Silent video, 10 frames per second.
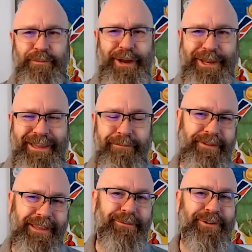money,
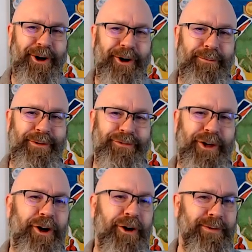but they were almost
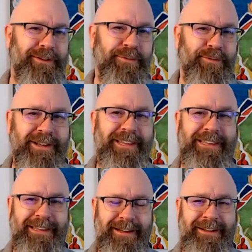always really
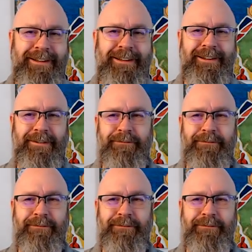young.